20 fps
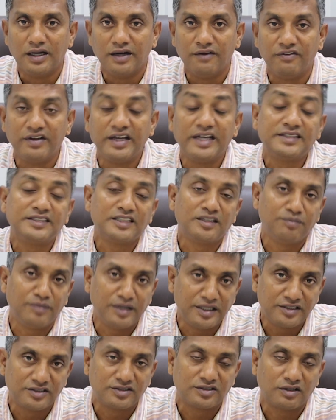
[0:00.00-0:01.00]
ways and
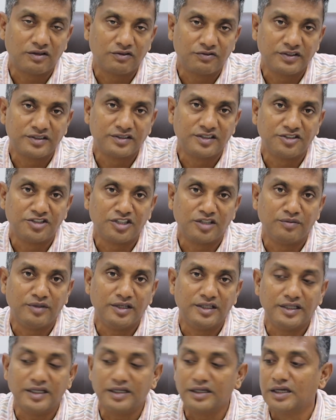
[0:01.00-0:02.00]
means of his decision
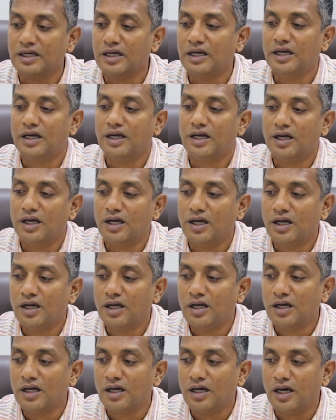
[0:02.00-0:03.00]
making.
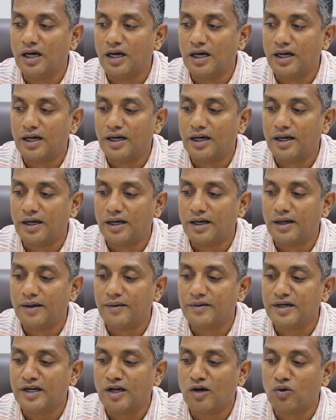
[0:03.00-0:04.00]

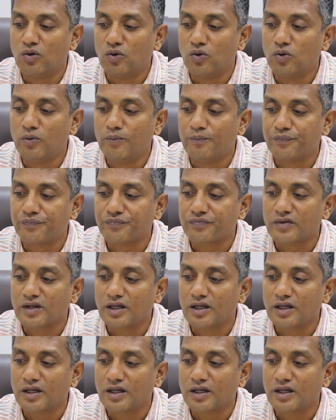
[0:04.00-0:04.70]
Now